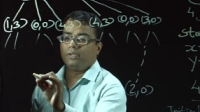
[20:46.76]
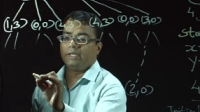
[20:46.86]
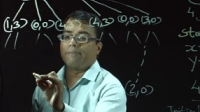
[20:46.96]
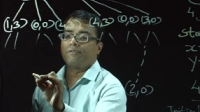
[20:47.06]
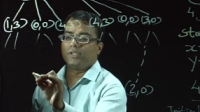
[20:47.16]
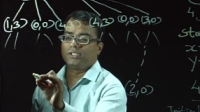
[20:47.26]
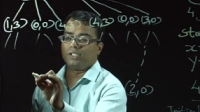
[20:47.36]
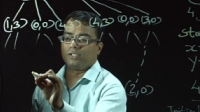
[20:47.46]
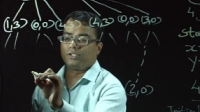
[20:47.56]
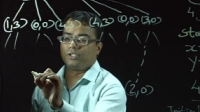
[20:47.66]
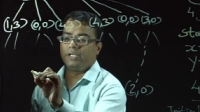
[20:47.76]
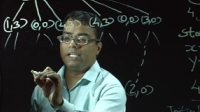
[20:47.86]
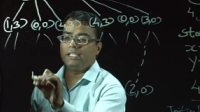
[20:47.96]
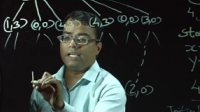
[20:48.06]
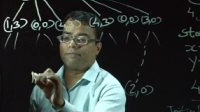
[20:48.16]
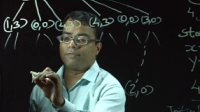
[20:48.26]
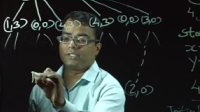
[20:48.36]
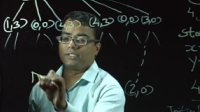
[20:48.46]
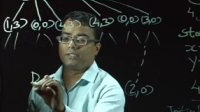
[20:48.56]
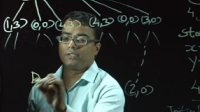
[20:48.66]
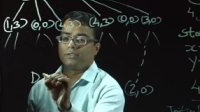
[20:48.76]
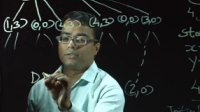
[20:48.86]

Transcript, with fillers: depth first search DFS.